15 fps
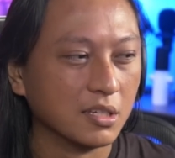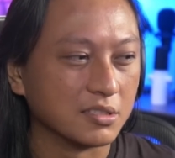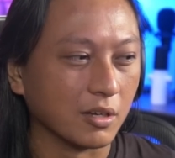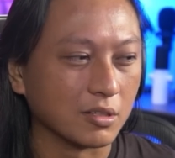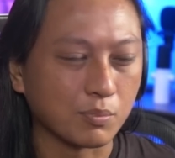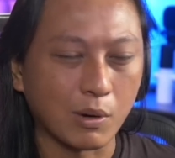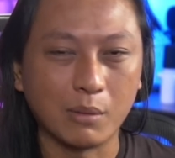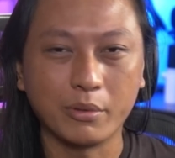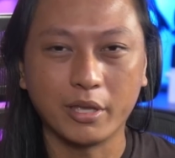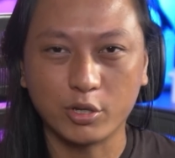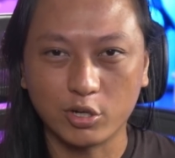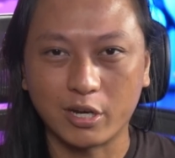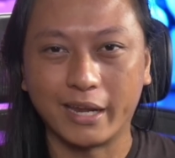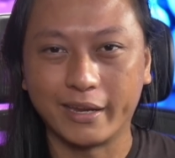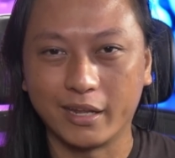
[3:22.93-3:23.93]
so it's probably a
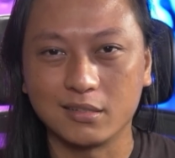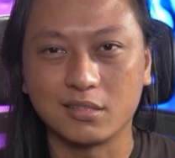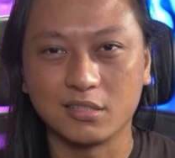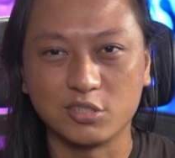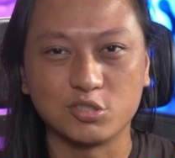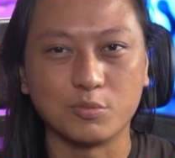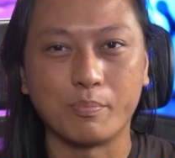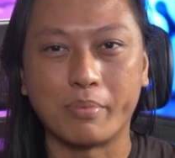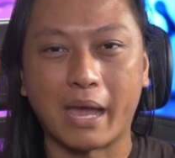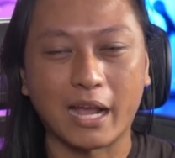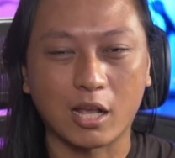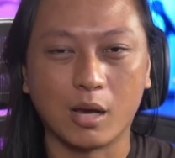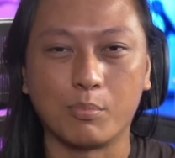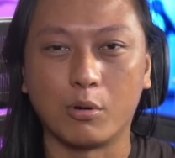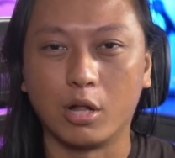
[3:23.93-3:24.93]
good idea to just
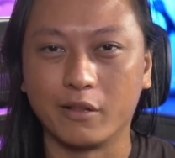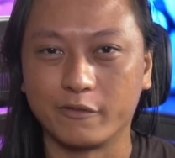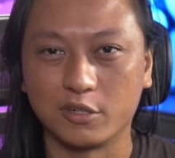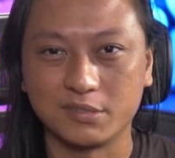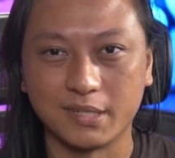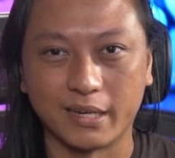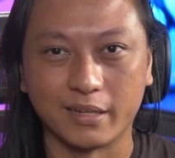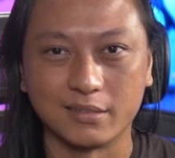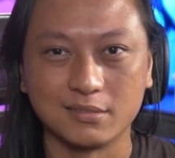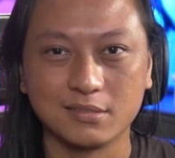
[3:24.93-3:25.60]
back up all of your settings.